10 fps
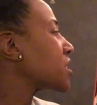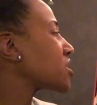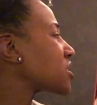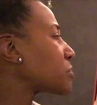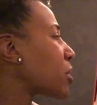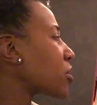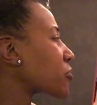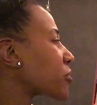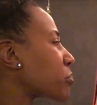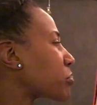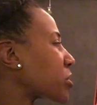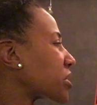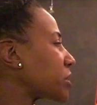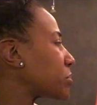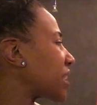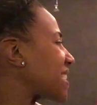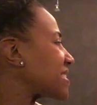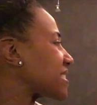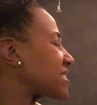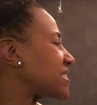Smoke from burning
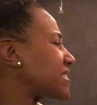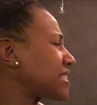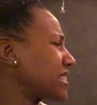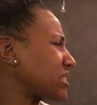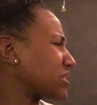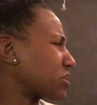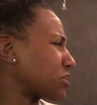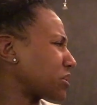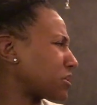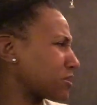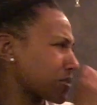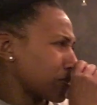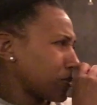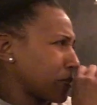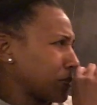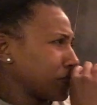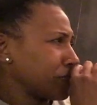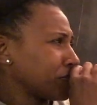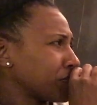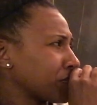plastic stings her nose. Oof.
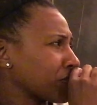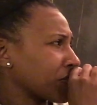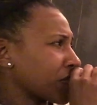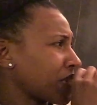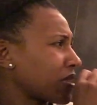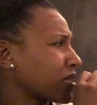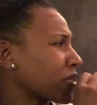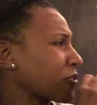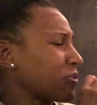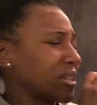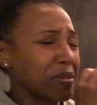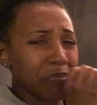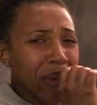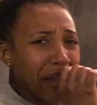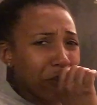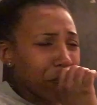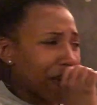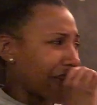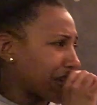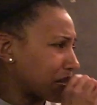Her feet back
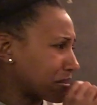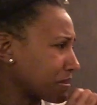away.